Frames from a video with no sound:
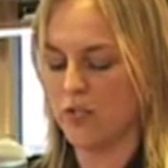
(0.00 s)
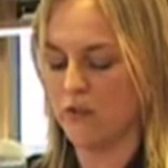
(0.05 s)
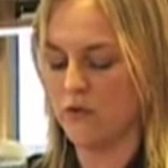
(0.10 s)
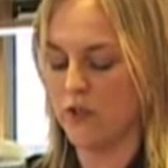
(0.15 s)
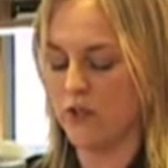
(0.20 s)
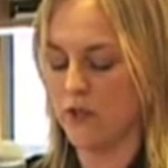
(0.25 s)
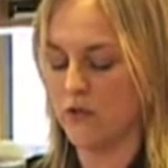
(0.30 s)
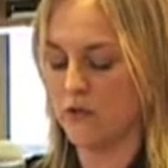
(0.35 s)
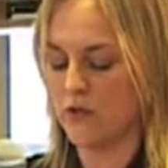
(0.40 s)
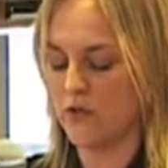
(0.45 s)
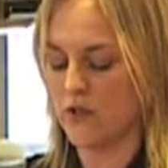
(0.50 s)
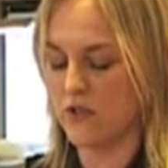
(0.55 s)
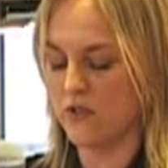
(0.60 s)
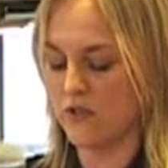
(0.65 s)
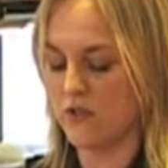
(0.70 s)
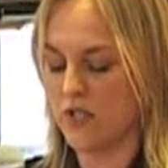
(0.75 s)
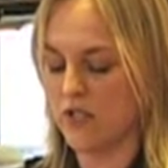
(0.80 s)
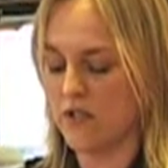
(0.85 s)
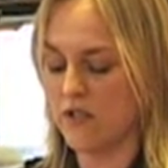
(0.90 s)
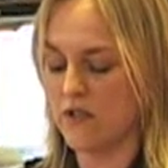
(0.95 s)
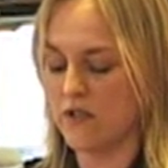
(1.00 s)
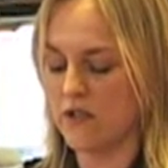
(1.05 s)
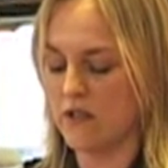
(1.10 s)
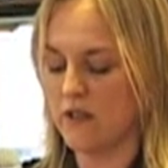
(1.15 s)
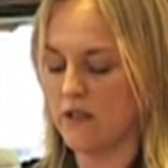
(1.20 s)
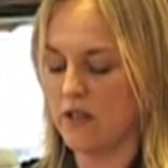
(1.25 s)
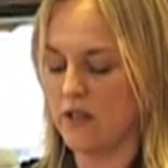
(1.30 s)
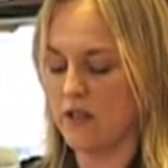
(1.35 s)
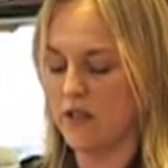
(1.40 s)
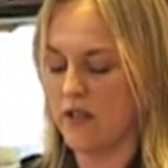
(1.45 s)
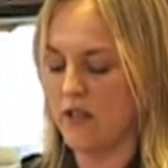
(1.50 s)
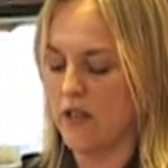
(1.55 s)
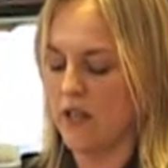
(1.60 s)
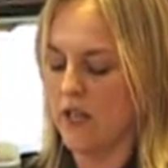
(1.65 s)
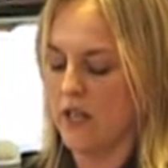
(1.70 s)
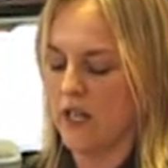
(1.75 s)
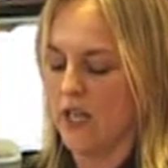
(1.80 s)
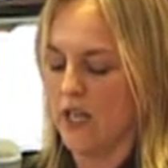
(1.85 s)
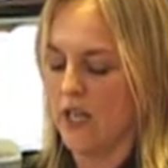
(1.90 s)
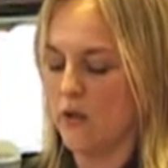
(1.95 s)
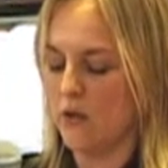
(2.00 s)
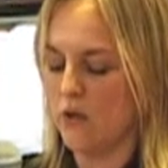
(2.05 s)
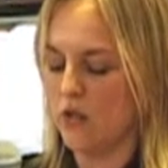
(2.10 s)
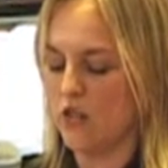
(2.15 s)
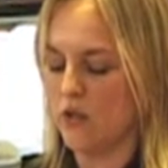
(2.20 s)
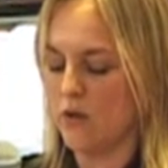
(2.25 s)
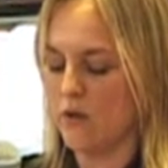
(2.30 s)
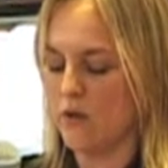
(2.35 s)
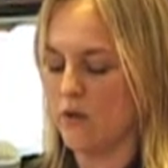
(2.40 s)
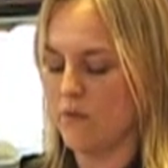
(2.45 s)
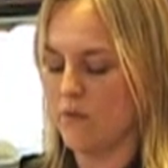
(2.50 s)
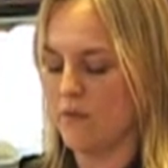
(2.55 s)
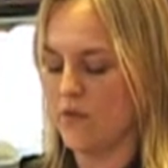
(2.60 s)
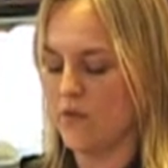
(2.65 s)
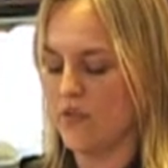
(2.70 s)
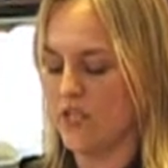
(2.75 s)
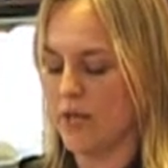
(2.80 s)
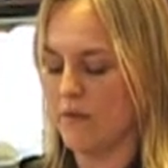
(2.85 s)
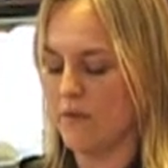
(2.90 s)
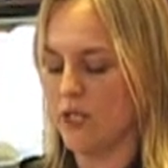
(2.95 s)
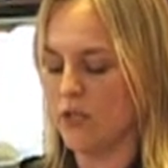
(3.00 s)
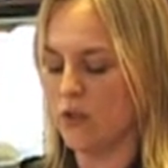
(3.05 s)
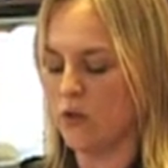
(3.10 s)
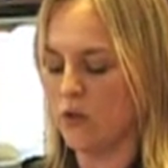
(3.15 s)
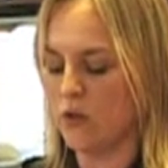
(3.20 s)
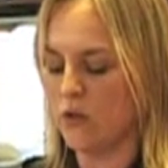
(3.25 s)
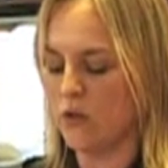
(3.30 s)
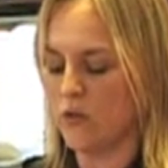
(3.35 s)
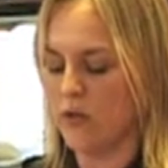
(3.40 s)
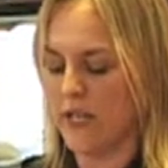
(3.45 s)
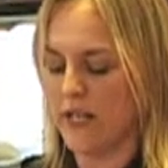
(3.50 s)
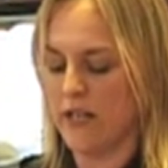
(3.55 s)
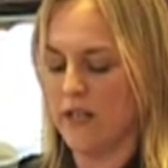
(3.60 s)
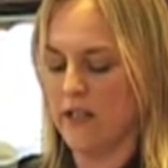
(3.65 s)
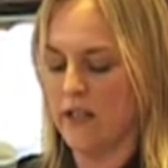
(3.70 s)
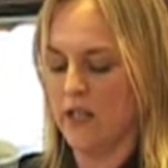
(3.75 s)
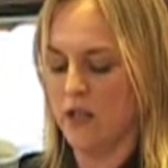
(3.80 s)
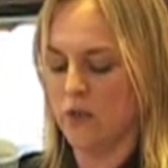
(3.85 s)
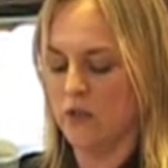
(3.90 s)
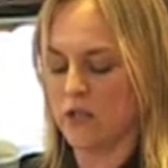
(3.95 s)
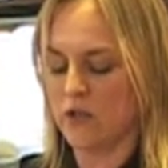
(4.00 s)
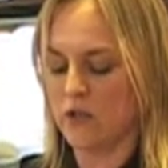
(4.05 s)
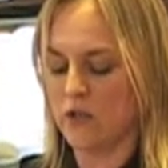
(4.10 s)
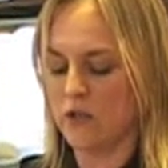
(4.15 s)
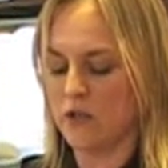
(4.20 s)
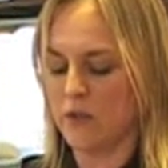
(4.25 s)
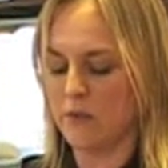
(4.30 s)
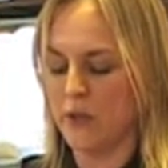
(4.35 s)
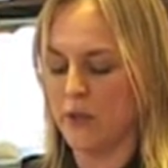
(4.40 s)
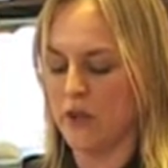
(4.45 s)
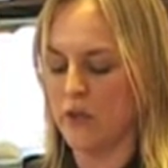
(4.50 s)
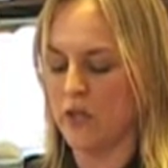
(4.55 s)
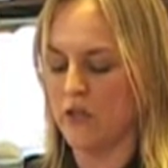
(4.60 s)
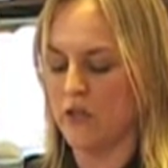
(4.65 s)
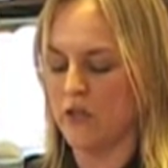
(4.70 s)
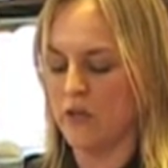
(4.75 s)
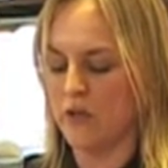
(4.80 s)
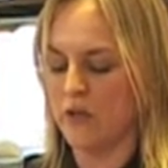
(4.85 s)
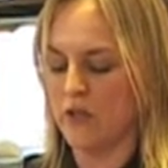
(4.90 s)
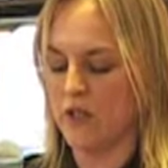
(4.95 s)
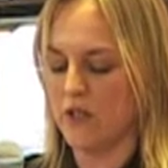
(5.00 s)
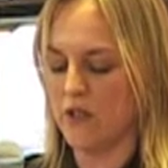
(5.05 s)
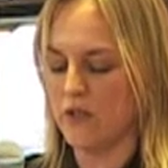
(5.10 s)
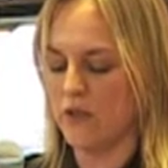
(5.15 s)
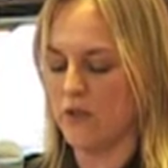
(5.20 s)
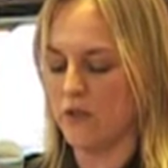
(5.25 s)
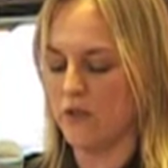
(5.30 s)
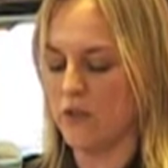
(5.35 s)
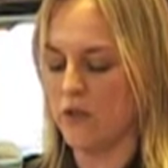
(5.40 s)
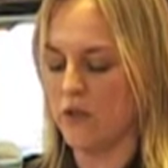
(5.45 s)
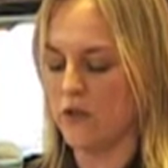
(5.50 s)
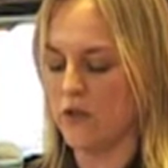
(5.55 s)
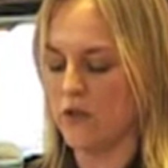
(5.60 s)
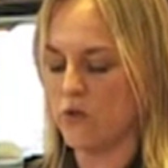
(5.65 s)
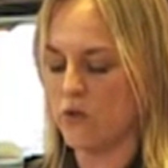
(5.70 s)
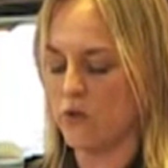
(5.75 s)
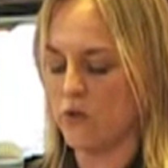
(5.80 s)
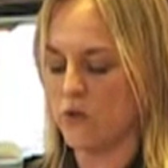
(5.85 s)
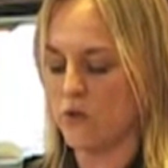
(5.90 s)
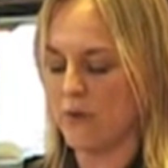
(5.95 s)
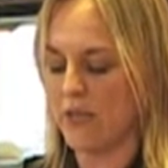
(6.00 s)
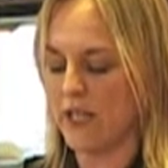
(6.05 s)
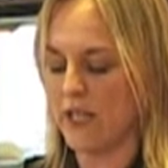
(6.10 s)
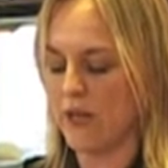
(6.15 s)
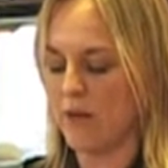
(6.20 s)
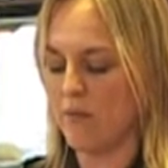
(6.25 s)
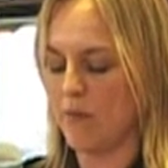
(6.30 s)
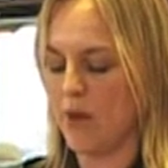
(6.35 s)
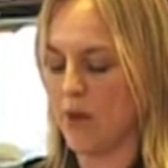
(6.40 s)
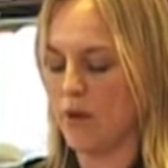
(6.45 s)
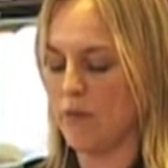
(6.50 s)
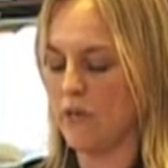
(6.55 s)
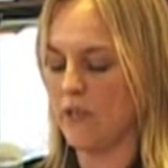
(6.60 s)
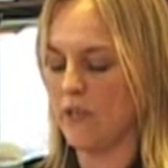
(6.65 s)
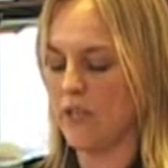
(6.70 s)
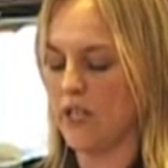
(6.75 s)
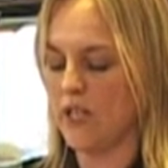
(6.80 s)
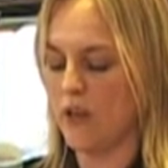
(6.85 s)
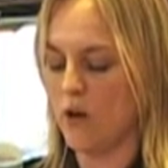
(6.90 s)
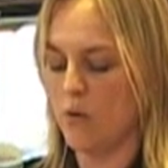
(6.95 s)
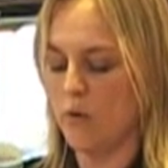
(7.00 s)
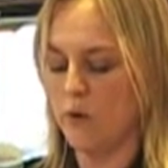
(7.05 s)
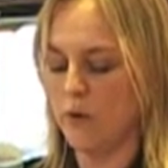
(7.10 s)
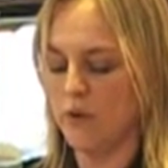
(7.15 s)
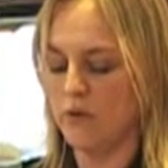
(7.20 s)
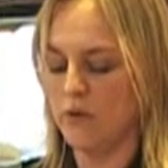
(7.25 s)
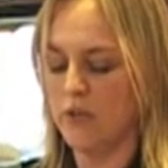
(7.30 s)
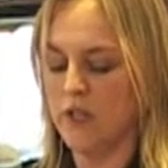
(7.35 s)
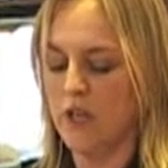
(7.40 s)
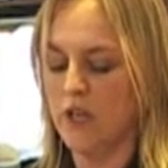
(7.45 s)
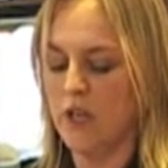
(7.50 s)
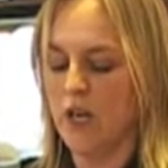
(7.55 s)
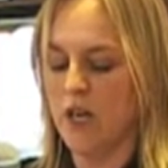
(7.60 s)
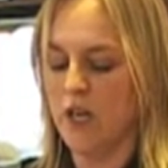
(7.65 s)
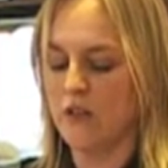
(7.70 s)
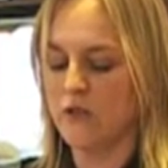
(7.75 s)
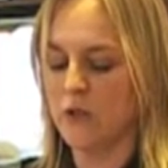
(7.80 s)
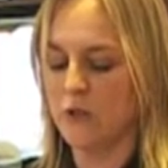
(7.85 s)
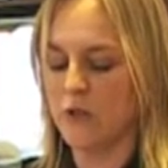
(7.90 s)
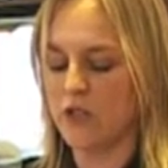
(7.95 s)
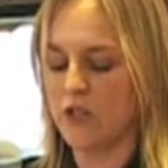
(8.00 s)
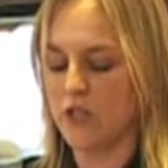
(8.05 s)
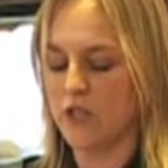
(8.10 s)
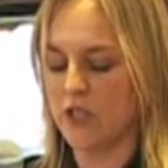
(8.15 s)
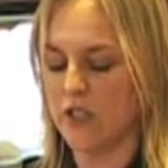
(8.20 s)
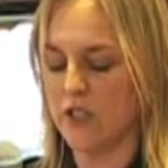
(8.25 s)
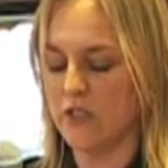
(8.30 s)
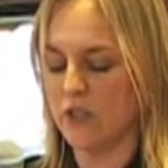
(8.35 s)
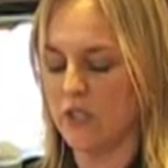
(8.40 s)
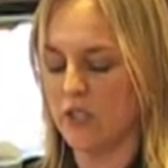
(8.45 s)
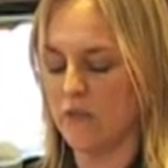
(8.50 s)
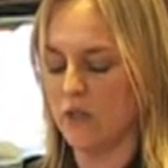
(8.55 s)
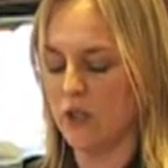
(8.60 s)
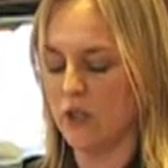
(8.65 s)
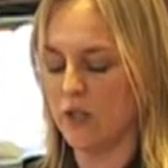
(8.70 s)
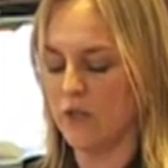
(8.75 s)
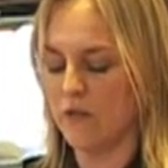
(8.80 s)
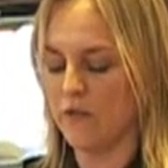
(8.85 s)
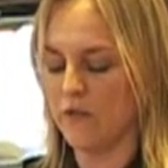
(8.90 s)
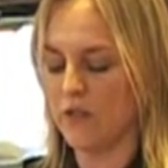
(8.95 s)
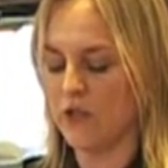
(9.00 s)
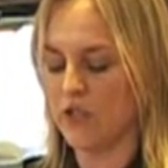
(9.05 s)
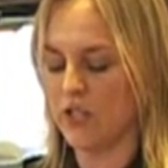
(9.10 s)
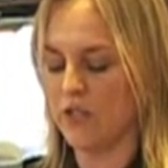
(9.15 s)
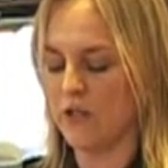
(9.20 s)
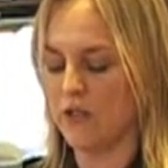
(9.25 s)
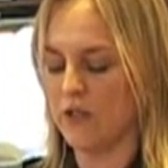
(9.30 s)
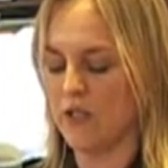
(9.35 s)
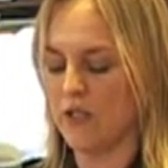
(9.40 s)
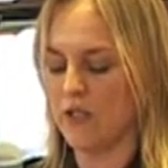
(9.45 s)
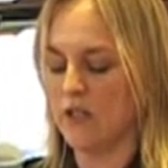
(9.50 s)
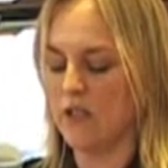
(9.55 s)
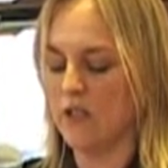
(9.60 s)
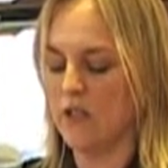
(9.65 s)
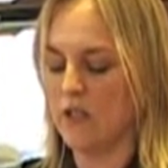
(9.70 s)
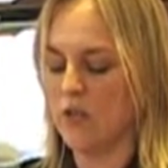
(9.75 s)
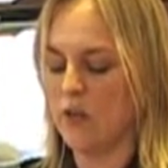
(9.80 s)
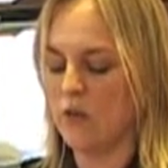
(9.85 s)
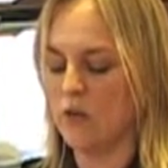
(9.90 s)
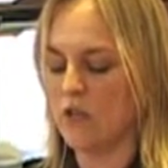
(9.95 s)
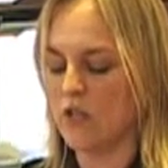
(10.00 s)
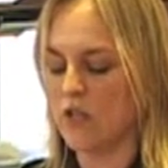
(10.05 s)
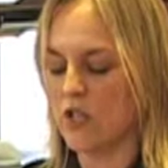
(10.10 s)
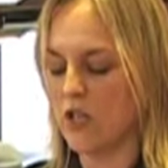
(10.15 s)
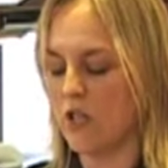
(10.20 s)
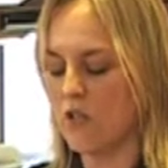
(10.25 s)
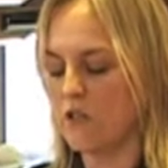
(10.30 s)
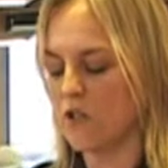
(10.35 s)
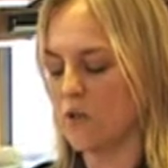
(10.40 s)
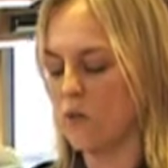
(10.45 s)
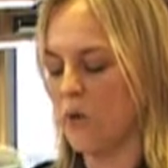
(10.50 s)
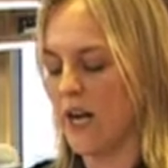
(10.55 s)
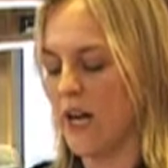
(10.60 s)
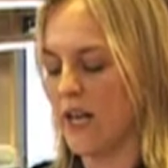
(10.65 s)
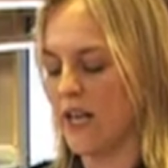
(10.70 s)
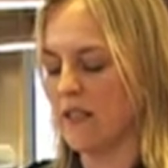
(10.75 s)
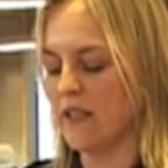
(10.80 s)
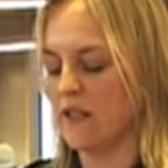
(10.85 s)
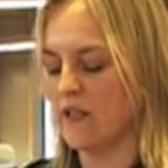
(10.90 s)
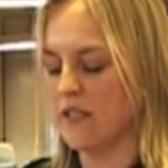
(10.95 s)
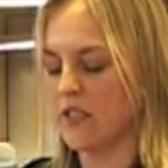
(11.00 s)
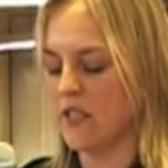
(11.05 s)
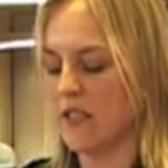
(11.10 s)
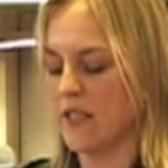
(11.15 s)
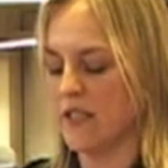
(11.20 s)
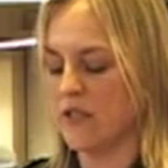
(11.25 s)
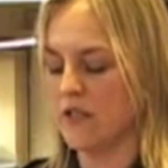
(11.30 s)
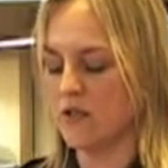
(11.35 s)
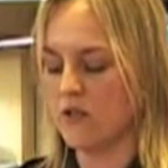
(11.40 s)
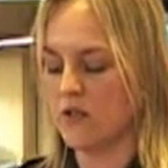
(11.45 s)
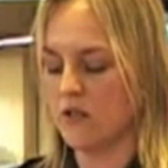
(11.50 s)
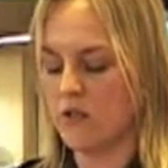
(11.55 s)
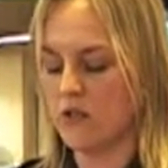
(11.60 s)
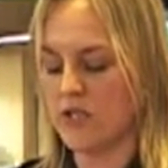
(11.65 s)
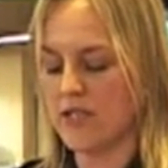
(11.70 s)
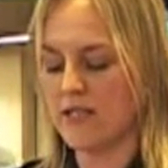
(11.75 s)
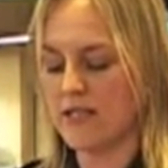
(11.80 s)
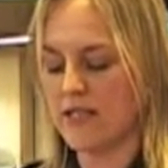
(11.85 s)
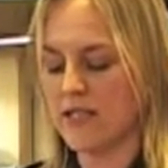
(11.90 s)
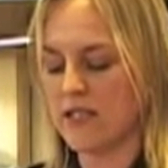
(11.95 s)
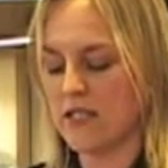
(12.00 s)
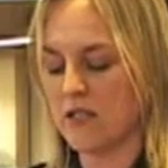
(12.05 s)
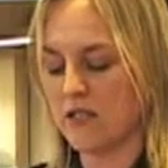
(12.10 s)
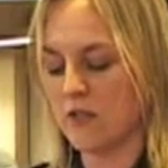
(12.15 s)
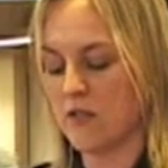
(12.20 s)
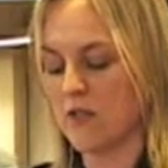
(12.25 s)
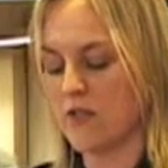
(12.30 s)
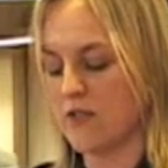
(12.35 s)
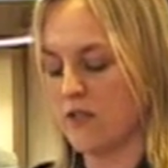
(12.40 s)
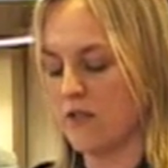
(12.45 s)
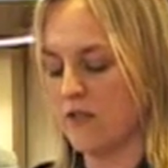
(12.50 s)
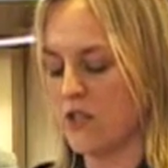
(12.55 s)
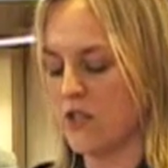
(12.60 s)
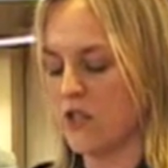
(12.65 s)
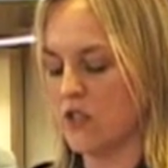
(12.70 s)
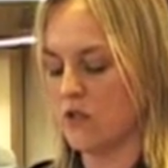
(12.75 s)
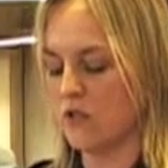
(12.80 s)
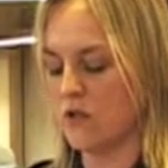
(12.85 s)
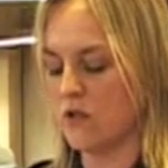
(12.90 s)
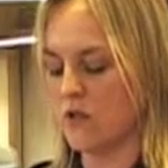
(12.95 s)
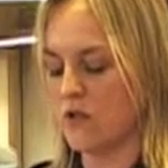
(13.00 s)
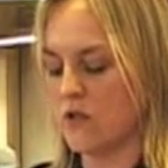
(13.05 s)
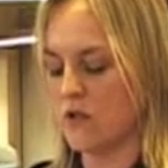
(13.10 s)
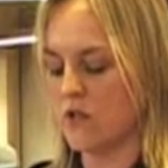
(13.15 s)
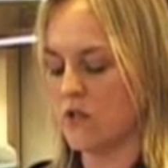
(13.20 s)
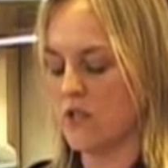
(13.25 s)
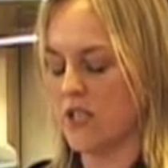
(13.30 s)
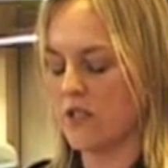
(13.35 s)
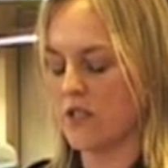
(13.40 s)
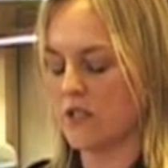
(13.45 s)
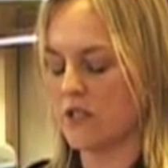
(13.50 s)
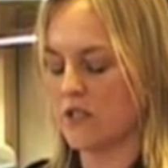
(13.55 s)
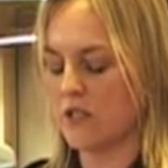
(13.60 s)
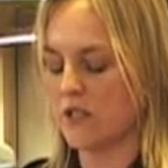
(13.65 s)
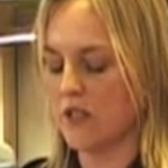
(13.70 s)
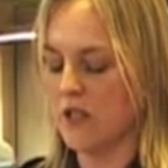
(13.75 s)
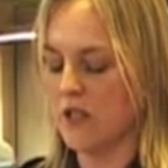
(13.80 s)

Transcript: for hundreds of years. He would show them Stepney Causeway, where Dr. Bernardo asked that one of the doors be kept permanently open after one child came looking for shelter, was turned away and died 2 days later of starvation on the streets.